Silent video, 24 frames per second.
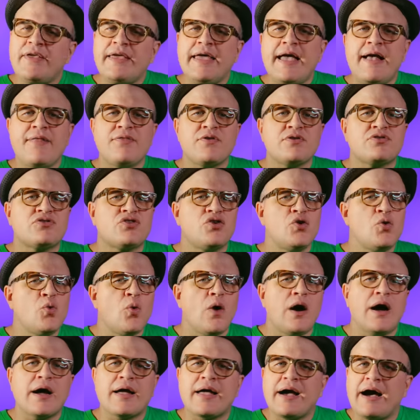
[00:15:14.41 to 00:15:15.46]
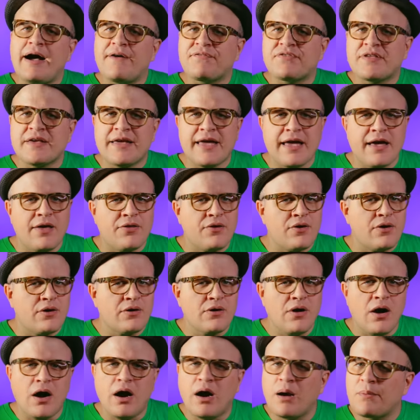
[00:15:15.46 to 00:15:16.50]
the end, the two walk off
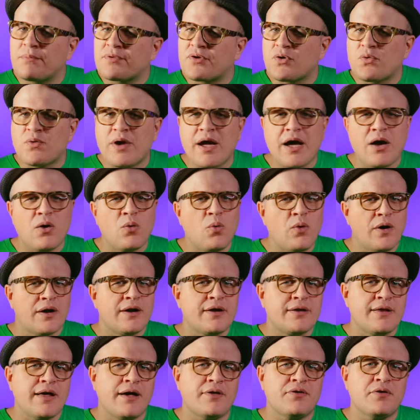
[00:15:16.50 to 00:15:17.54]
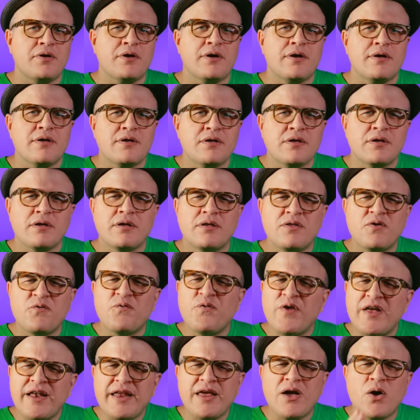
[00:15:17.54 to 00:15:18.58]
together, arms around one another. The
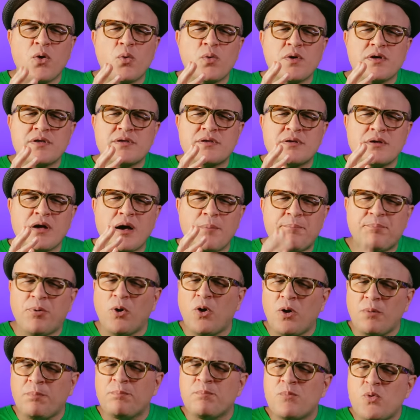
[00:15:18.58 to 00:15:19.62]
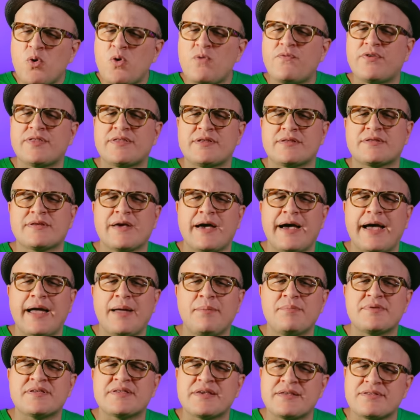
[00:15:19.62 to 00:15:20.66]
video was a bold move at the
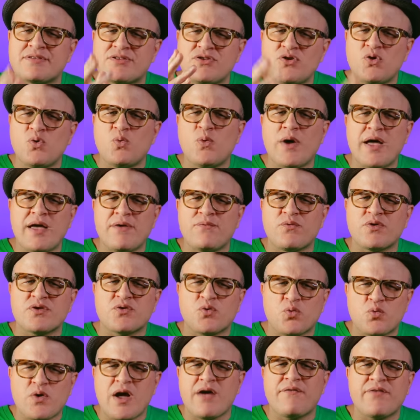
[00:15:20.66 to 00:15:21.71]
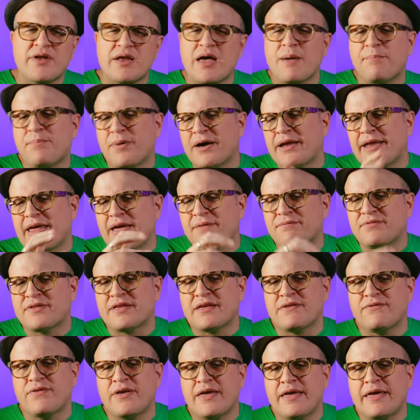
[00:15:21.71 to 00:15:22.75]
time, since new wave was revving up on M
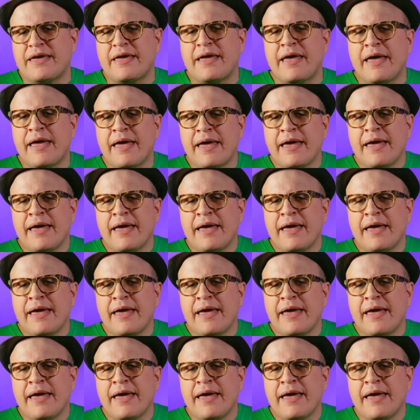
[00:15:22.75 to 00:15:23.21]
T V.